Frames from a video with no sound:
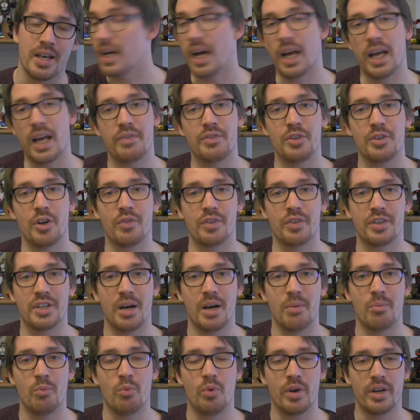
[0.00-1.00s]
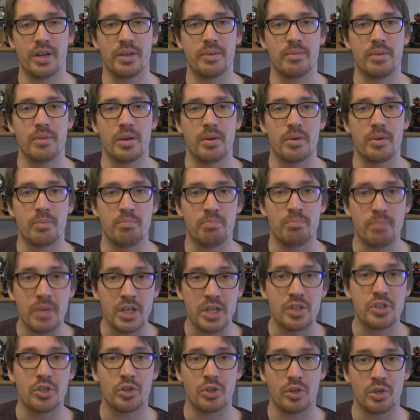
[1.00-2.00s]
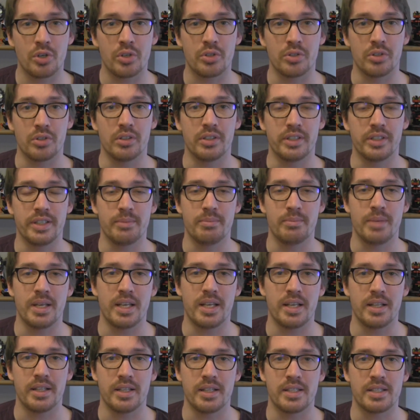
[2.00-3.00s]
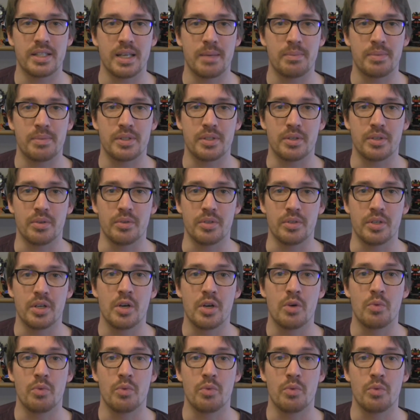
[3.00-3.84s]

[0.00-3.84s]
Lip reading: I have to overcome one major hurdle in making this episode,